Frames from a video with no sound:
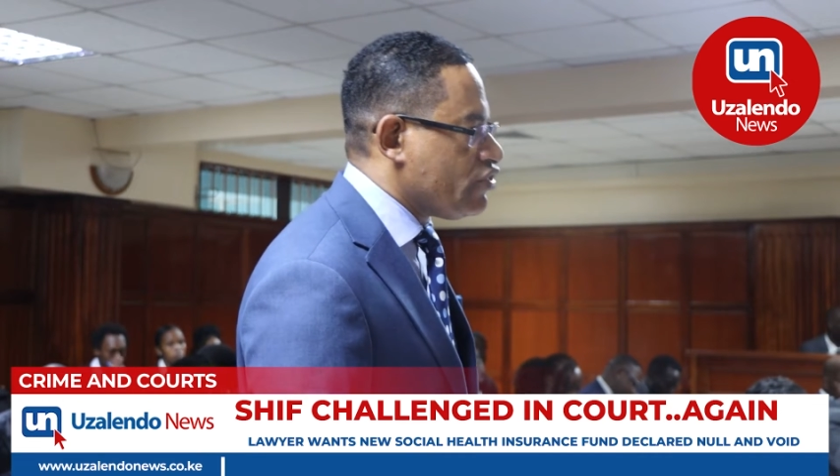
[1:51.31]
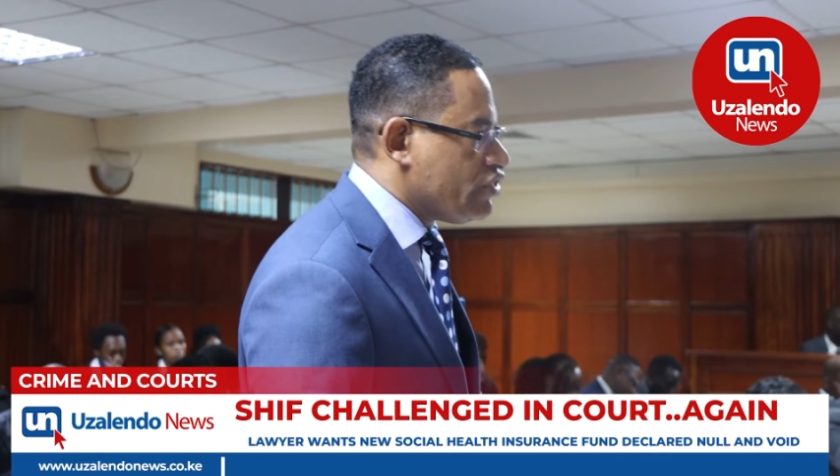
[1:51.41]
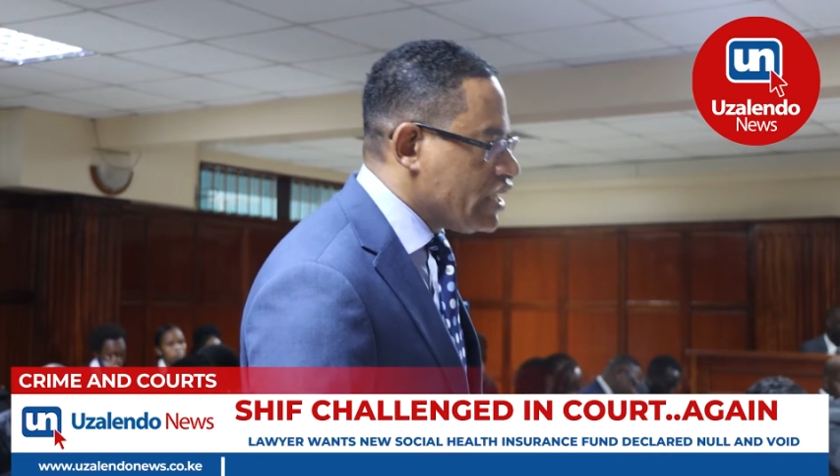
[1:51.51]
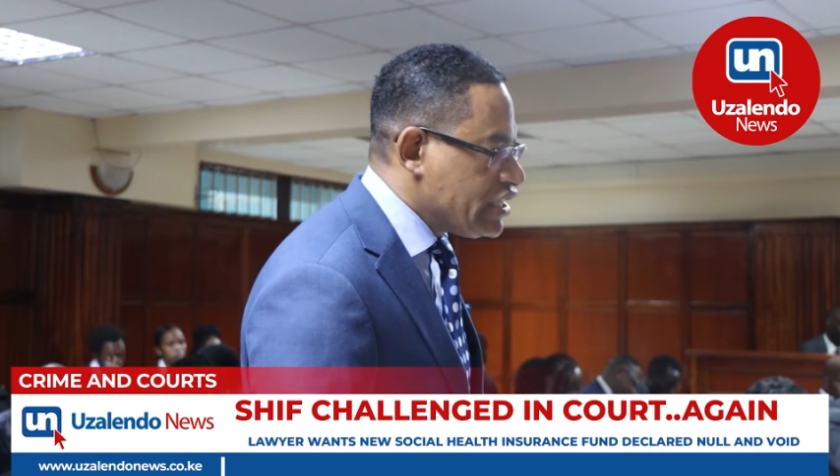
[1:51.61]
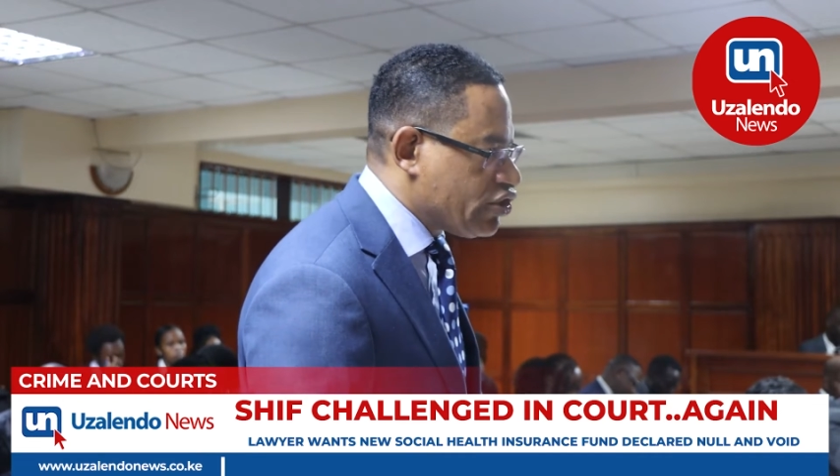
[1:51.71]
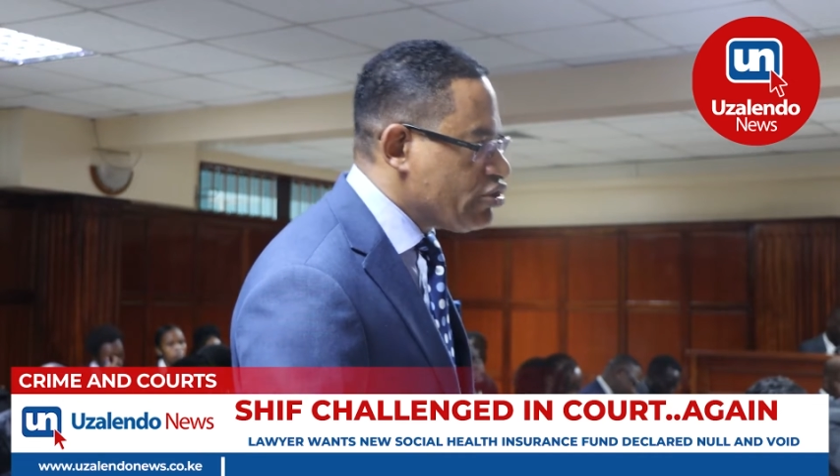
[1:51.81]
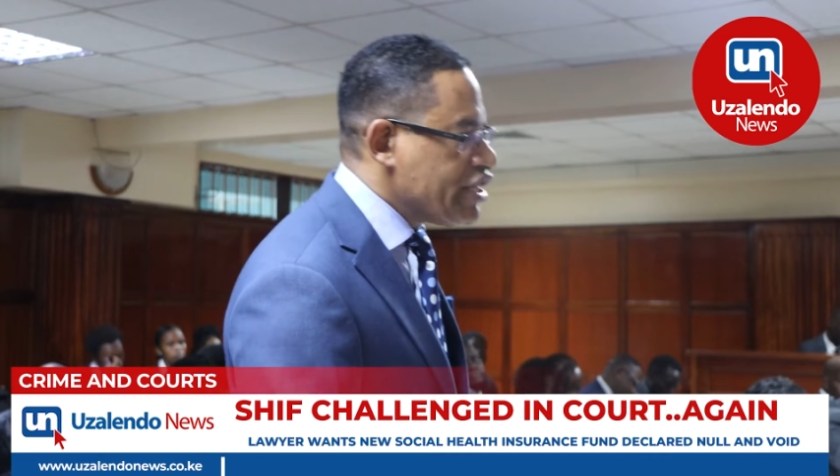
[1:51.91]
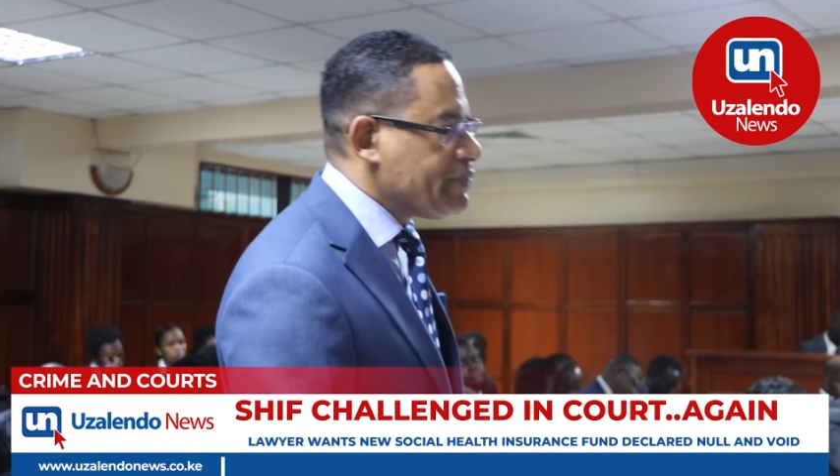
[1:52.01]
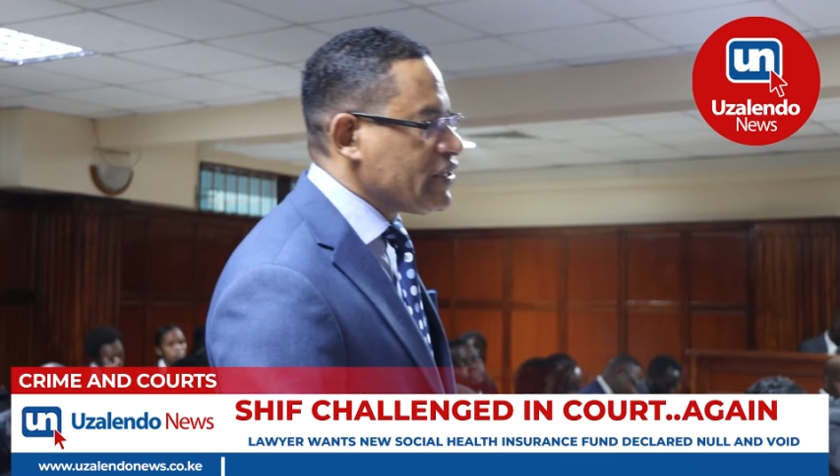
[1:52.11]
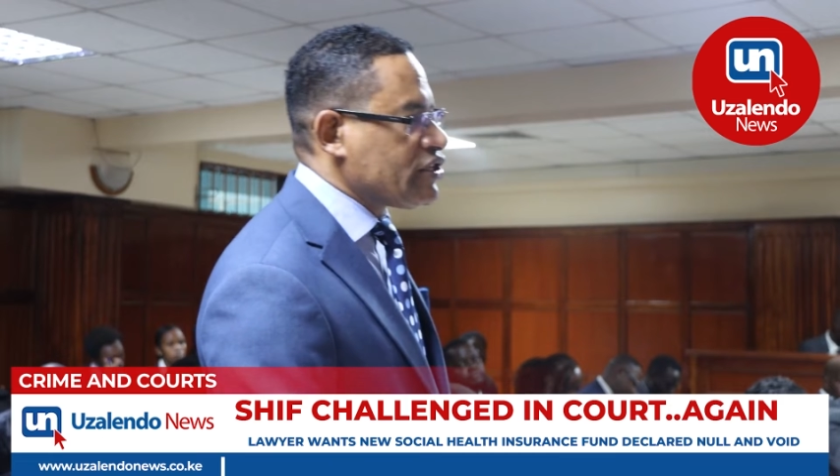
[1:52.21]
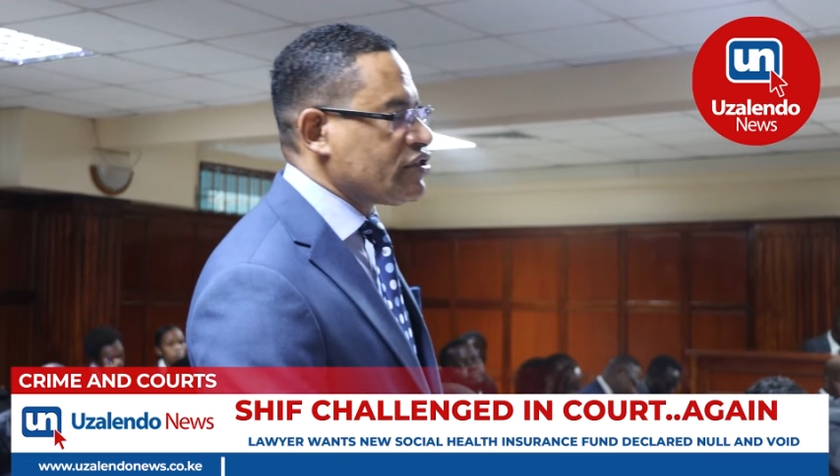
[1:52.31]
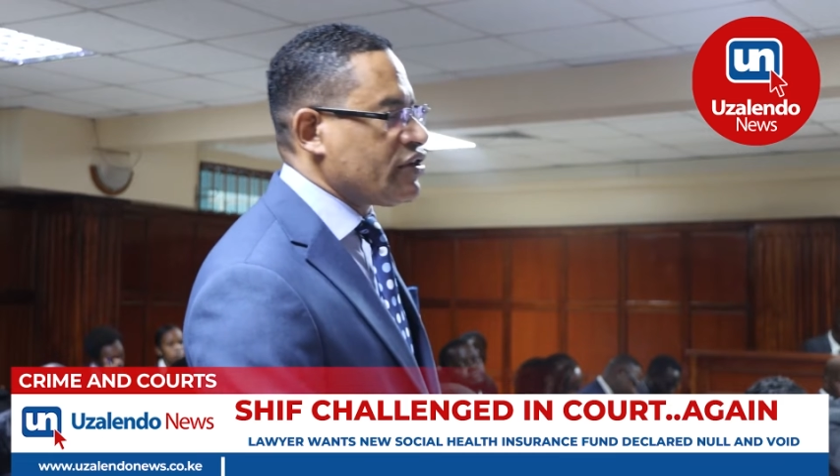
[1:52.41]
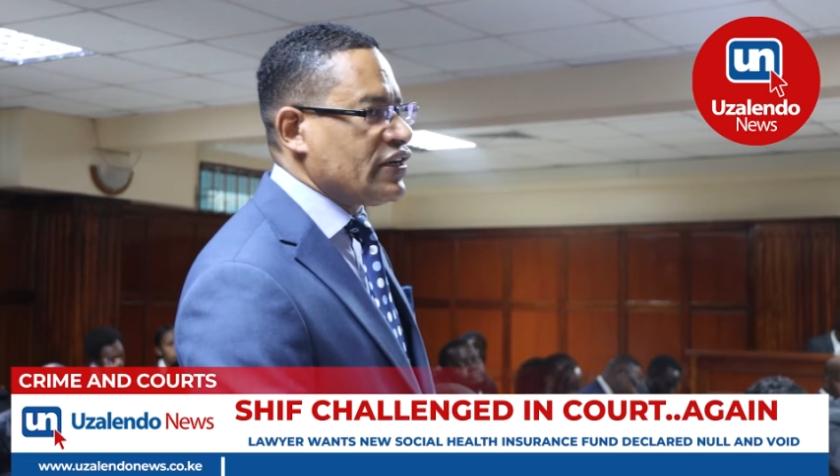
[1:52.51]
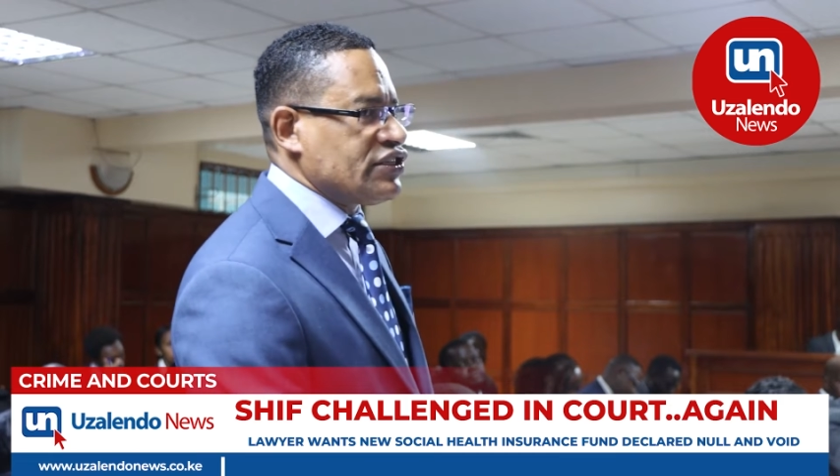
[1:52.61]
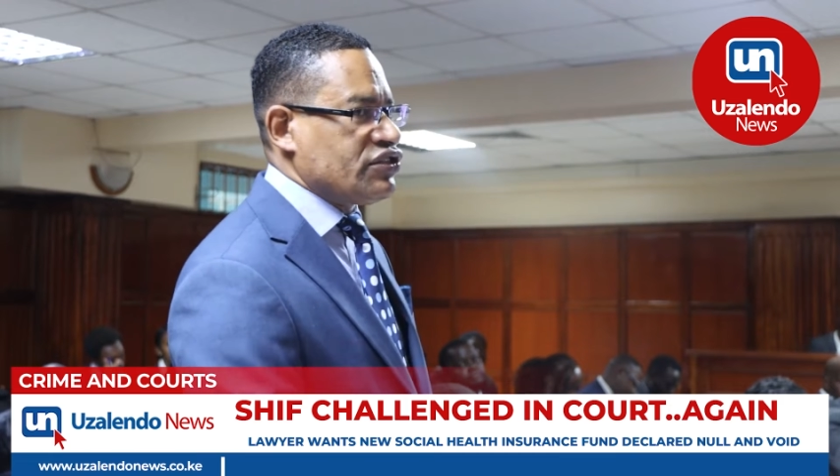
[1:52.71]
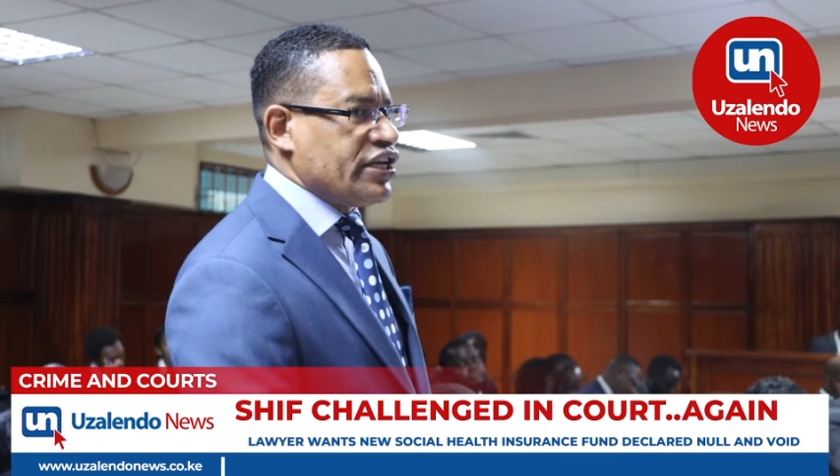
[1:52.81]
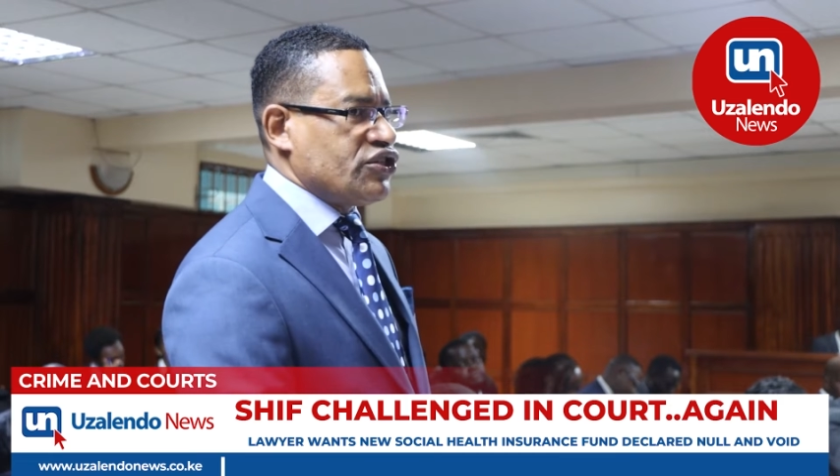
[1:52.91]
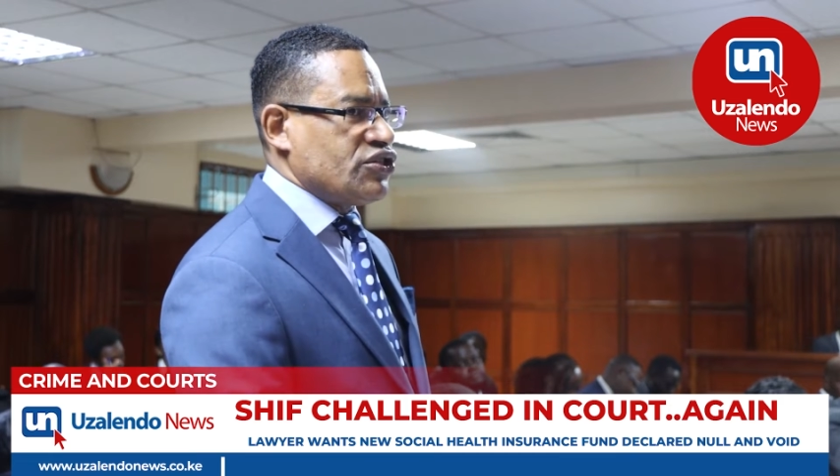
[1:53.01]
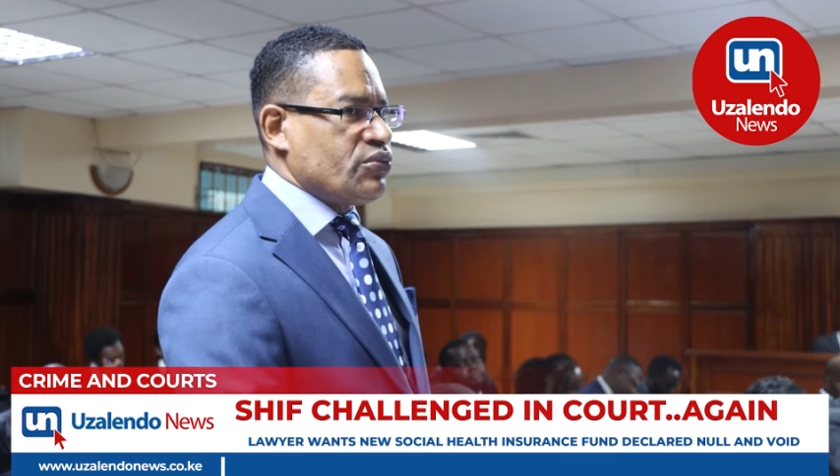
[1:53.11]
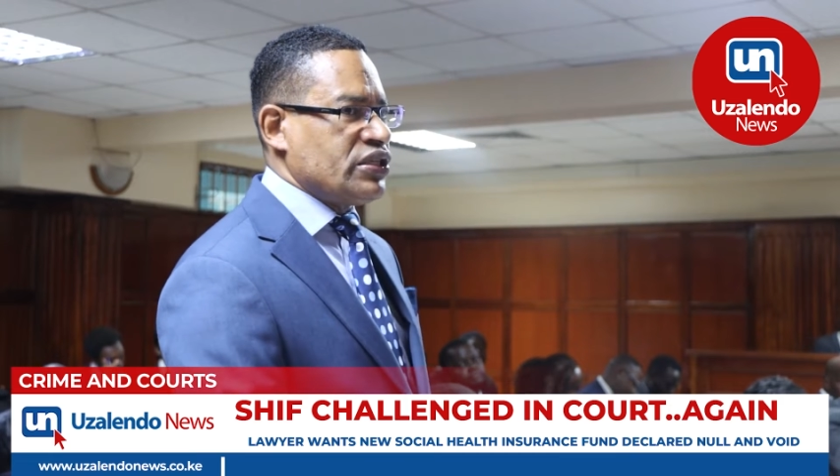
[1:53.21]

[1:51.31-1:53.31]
these three pieces of legislation